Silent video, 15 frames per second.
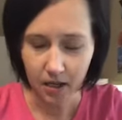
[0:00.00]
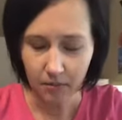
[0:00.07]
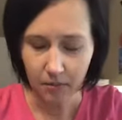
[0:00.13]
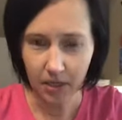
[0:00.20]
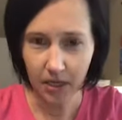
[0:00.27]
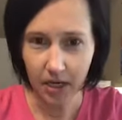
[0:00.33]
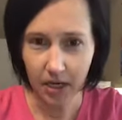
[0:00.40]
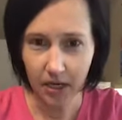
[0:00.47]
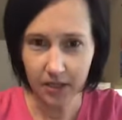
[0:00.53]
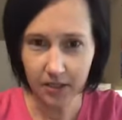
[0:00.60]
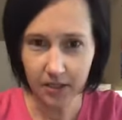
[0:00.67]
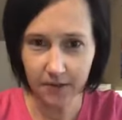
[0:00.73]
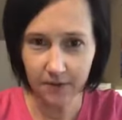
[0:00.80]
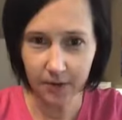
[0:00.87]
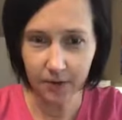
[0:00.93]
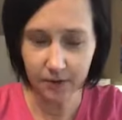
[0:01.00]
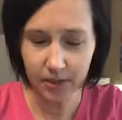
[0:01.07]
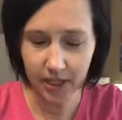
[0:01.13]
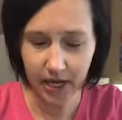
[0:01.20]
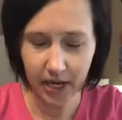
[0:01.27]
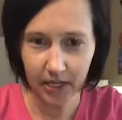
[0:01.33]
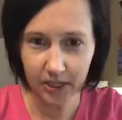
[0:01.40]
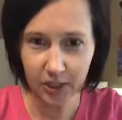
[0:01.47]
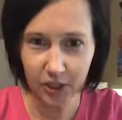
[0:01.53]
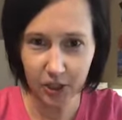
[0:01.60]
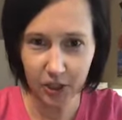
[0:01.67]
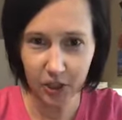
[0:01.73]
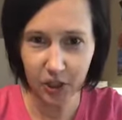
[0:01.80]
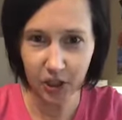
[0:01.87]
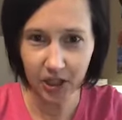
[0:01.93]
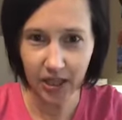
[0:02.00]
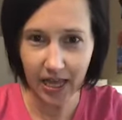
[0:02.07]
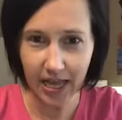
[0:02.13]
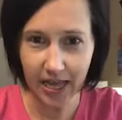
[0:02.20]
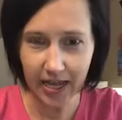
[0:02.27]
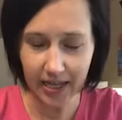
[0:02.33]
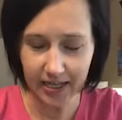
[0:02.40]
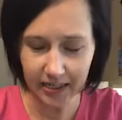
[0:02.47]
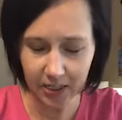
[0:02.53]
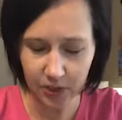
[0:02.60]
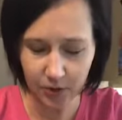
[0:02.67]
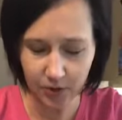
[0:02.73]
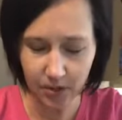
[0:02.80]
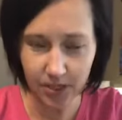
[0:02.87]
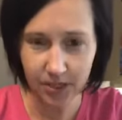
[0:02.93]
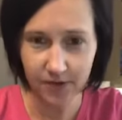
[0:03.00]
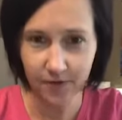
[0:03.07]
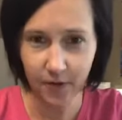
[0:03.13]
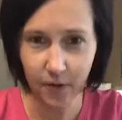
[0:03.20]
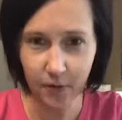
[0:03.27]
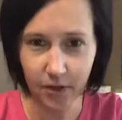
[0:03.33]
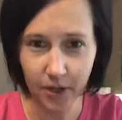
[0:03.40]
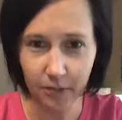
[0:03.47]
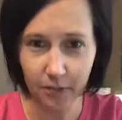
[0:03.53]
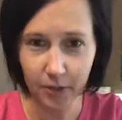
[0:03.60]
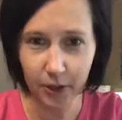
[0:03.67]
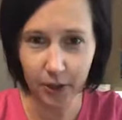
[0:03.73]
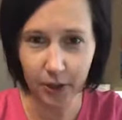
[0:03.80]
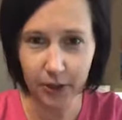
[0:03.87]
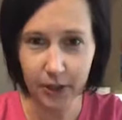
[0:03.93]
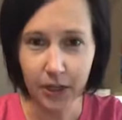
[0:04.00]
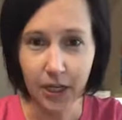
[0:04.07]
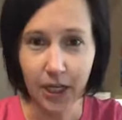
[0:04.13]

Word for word: because if you text July to this phone number,